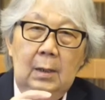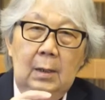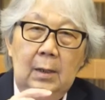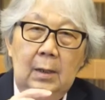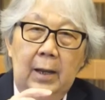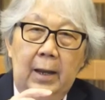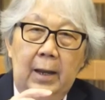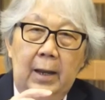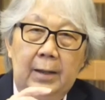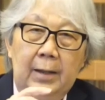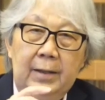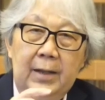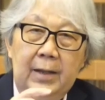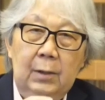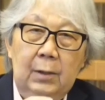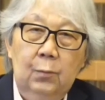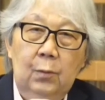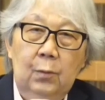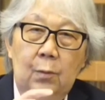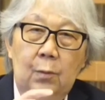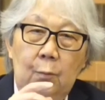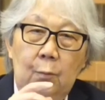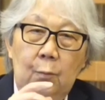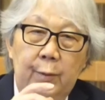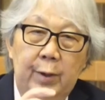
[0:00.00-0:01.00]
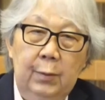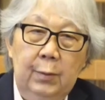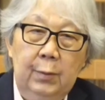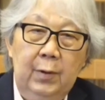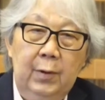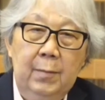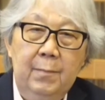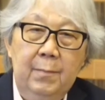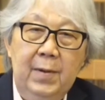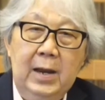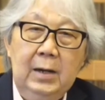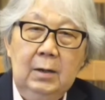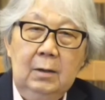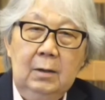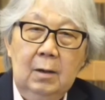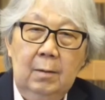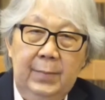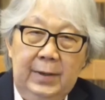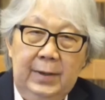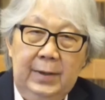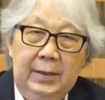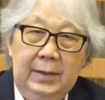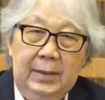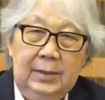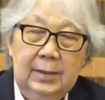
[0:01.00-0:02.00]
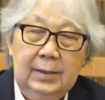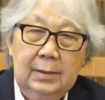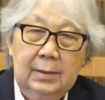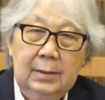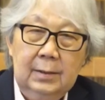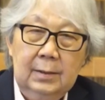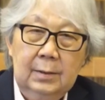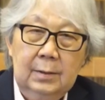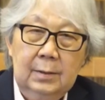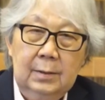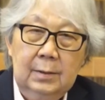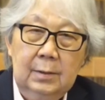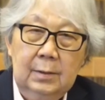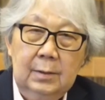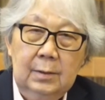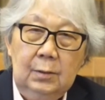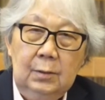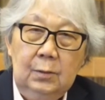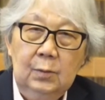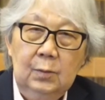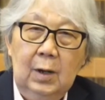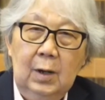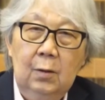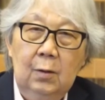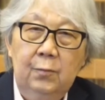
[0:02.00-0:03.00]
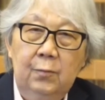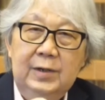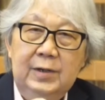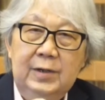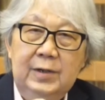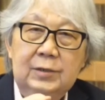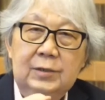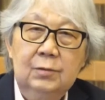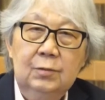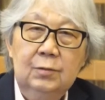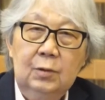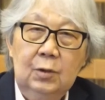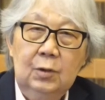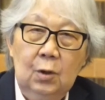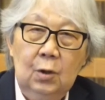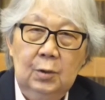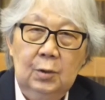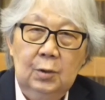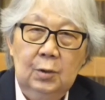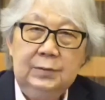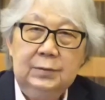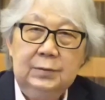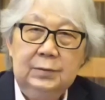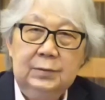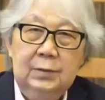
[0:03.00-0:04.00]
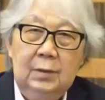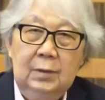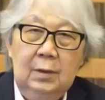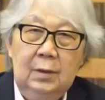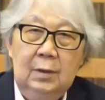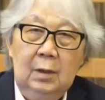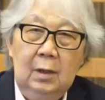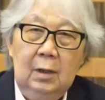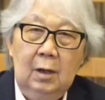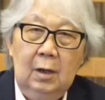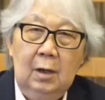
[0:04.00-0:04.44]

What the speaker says: and that we remain committed to our regional goals of